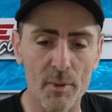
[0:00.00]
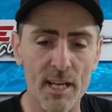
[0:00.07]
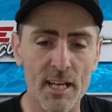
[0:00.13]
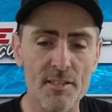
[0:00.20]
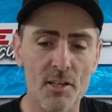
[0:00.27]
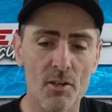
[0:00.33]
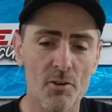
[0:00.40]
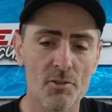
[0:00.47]
and we
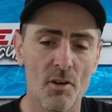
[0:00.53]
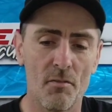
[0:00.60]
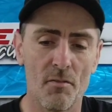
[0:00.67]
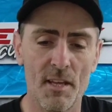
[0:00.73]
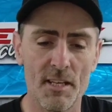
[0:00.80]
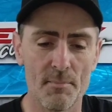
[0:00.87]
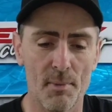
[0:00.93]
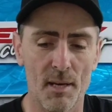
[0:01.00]
need to cut
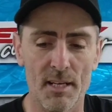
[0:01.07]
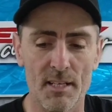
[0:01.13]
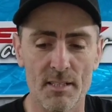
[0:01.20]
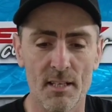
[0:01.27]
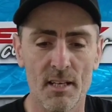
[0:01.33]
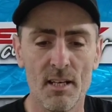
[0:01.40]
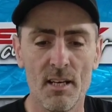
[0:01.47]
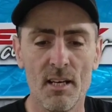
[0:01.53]
off this
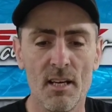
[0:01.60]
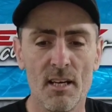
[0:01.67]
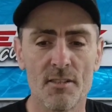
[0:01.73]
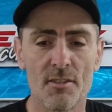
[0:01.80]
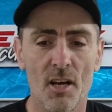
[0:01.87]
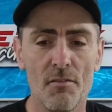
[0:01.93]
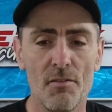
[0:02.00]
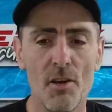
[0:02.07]
piece.
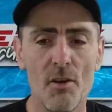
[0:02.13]
So